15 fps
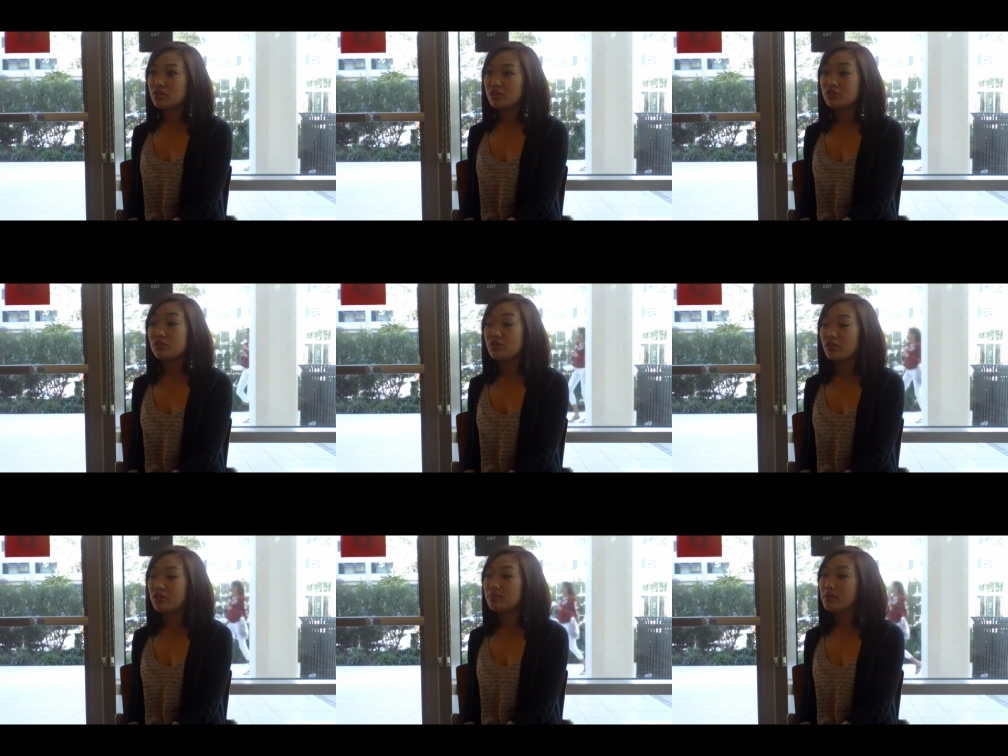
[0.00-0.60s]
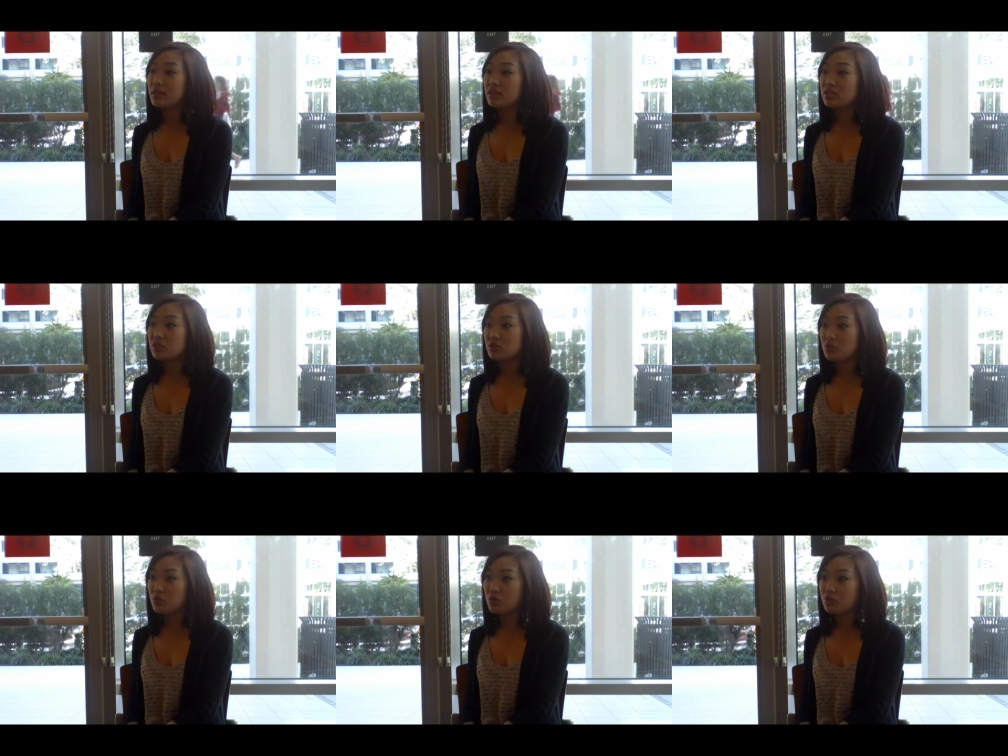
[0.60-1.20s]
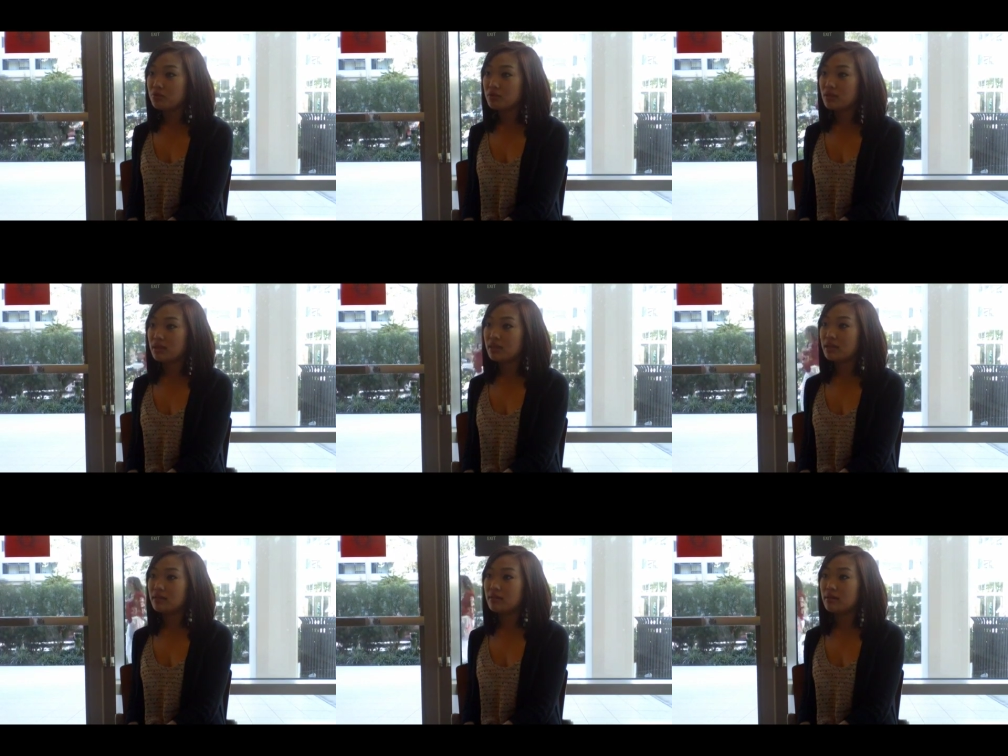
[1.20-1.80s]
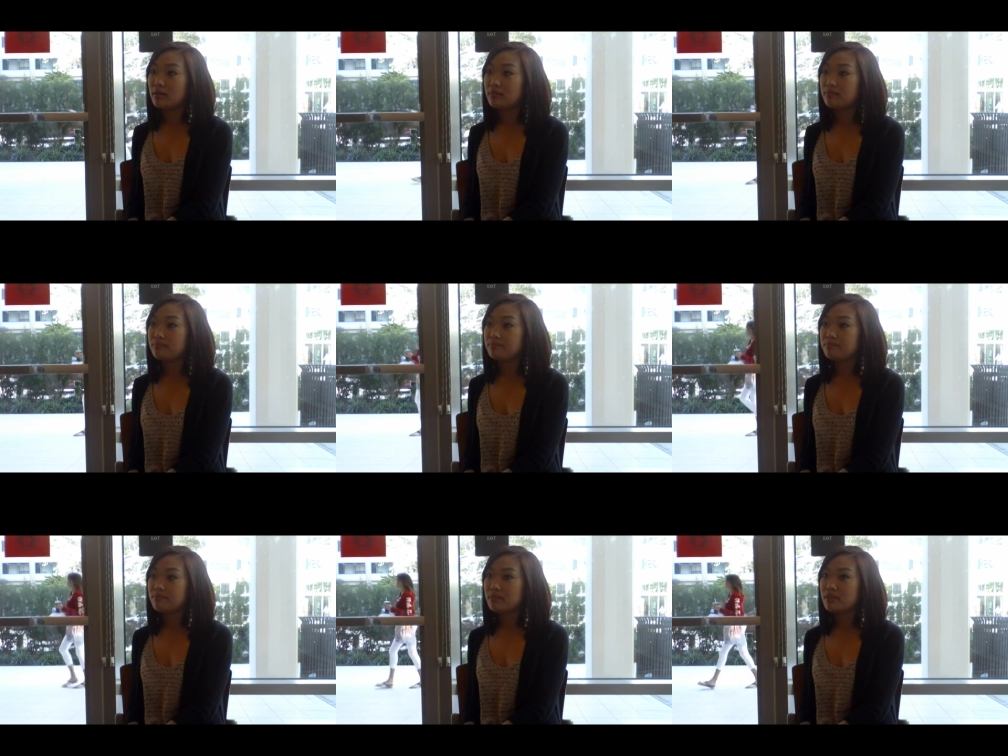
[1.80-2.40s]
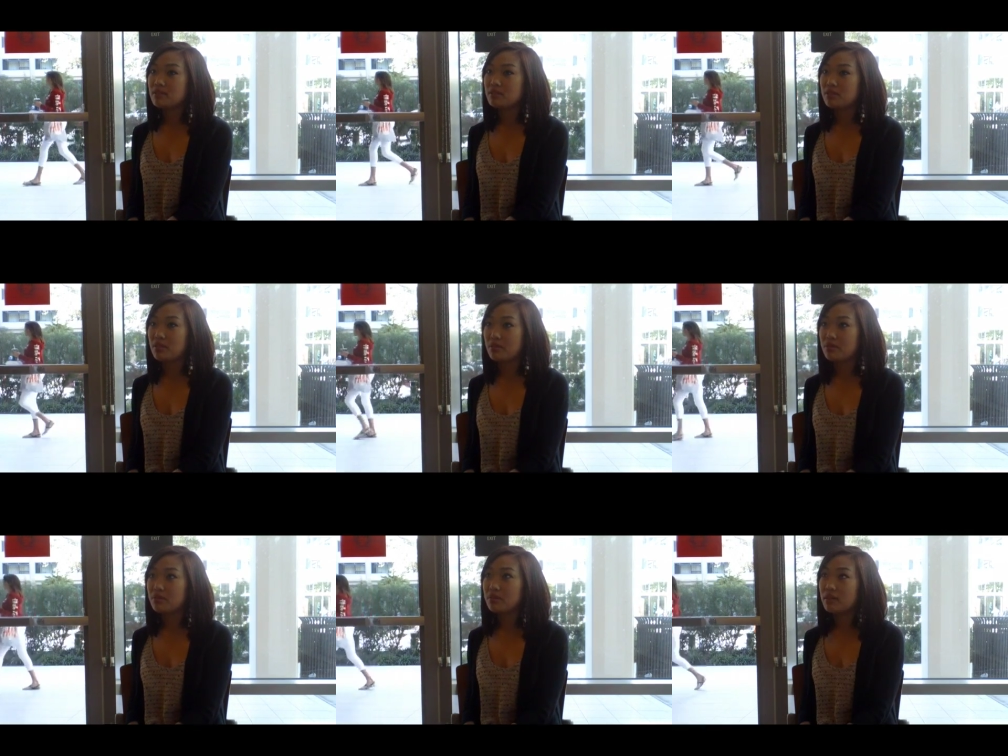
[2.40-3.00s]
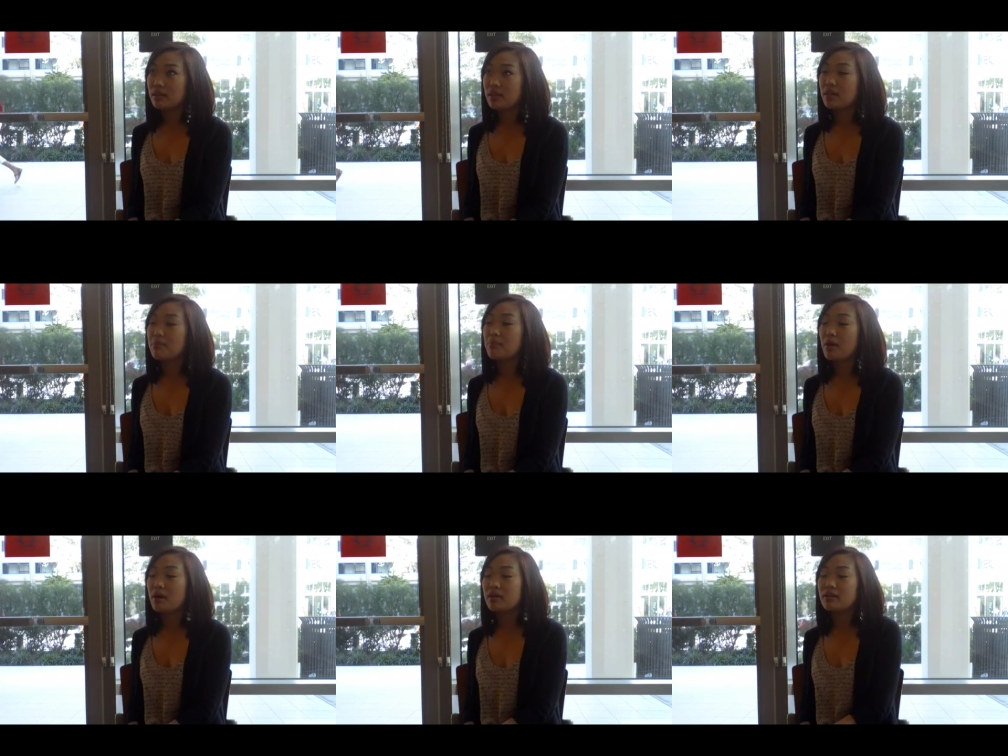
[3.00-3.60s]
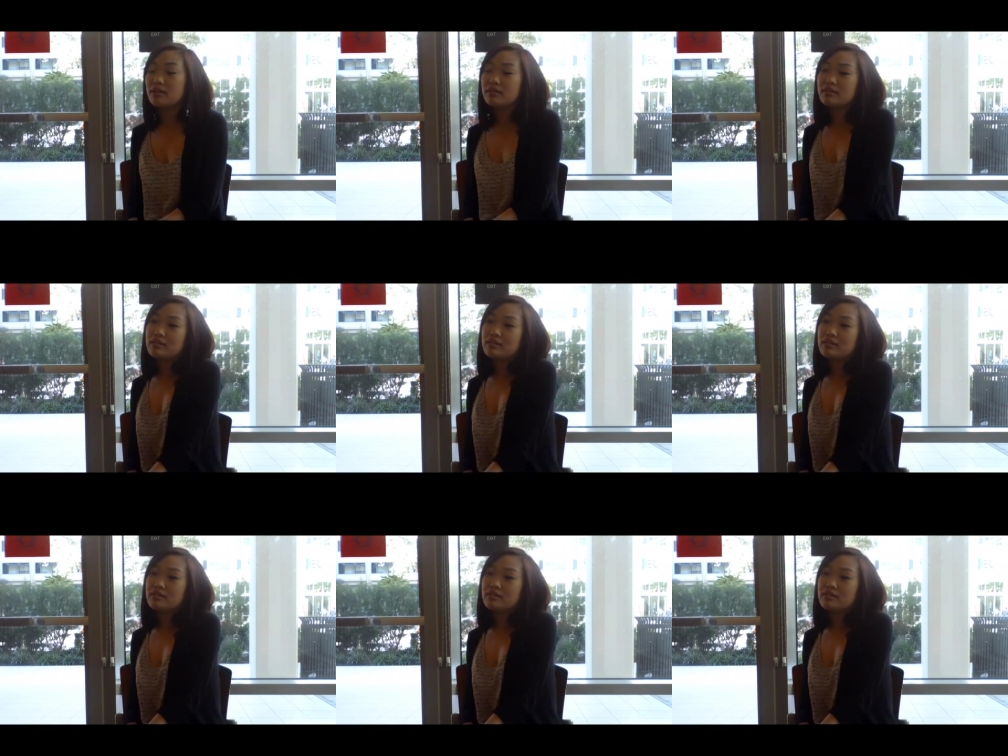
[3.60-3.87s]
turn all their money into gold, and then they bought,